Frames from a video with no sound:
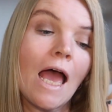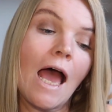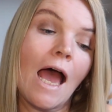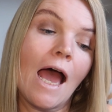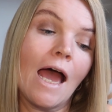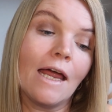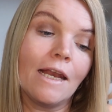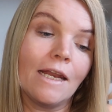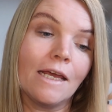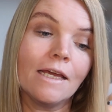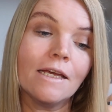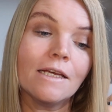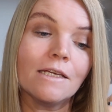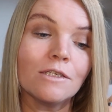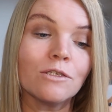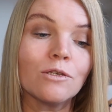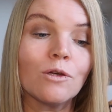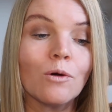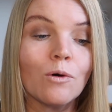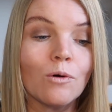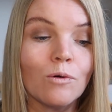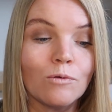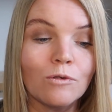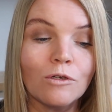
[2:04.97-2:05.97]
and it is
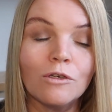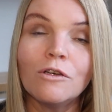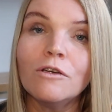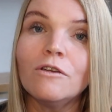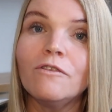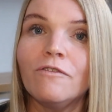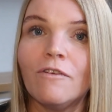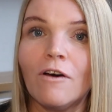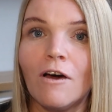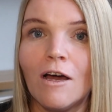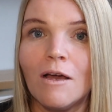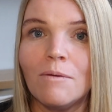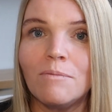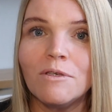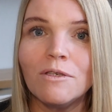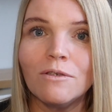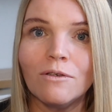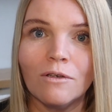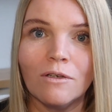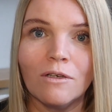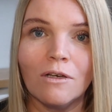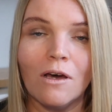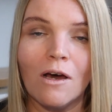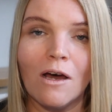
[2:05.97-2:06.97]
called Good Vibes,
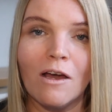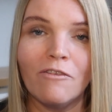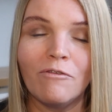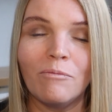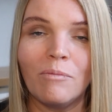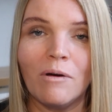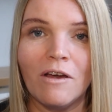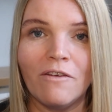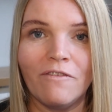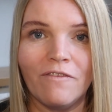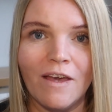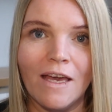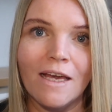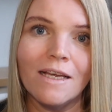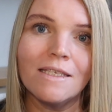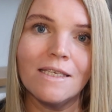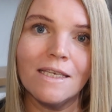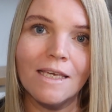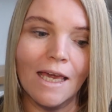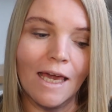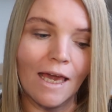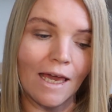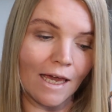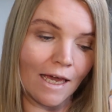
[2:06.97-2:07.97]
Good Life by Vex
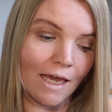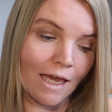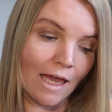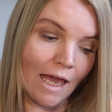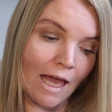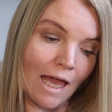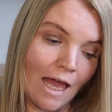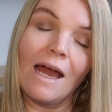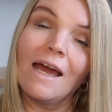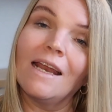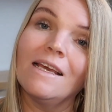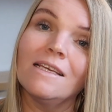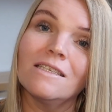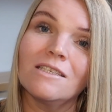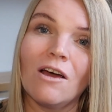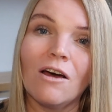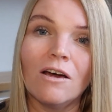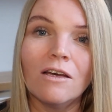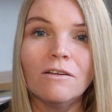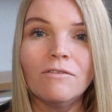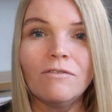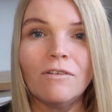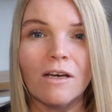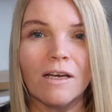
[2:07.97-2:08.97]
King, and it's
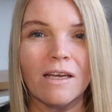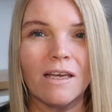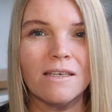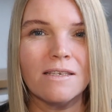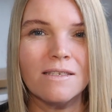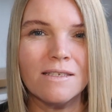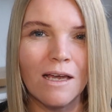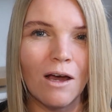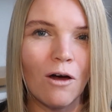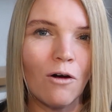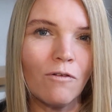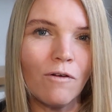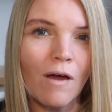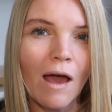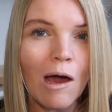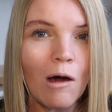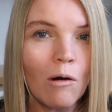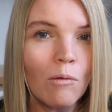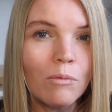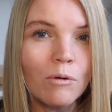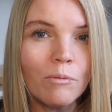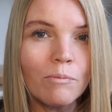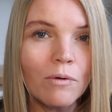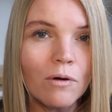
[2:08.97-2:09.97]
kind of like a
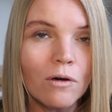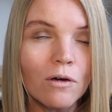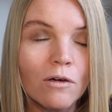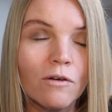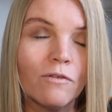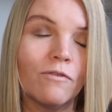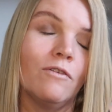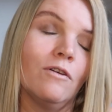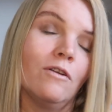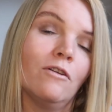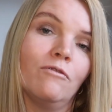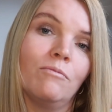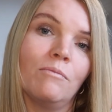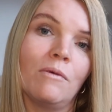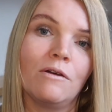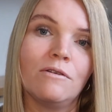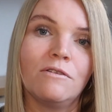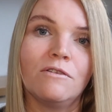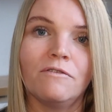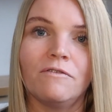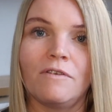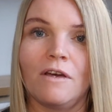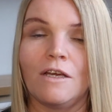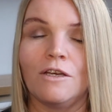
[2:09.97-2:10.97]
self-help book full of
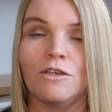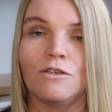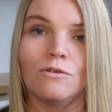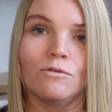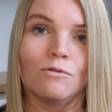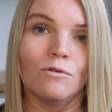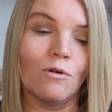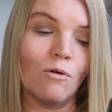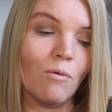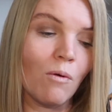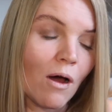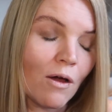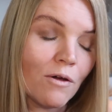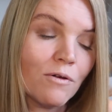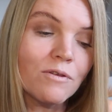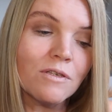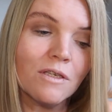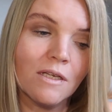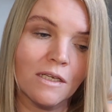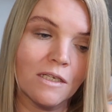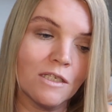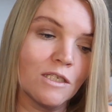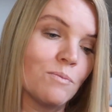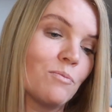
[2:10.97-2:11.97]
motivational quotes
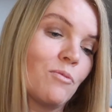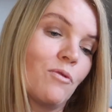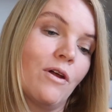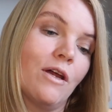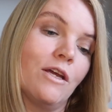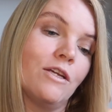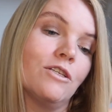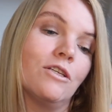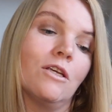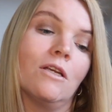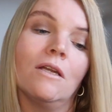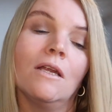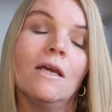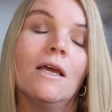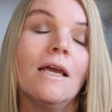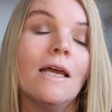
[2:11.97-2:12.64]
and inspiration.